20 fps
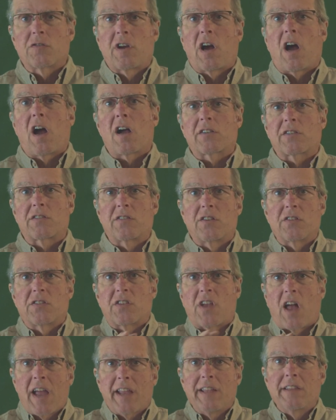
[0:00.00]
Cox
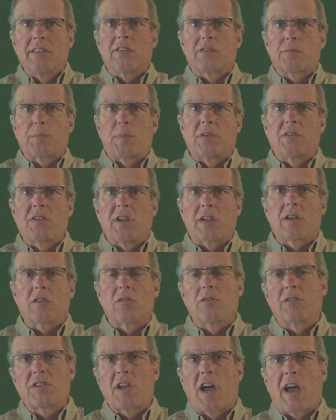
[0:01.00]
designed this
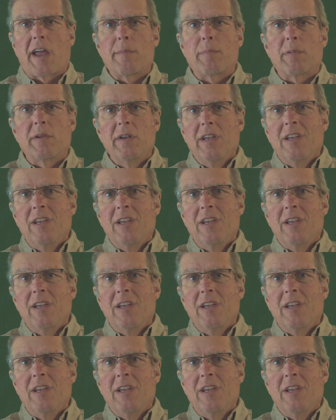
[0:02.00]
particular type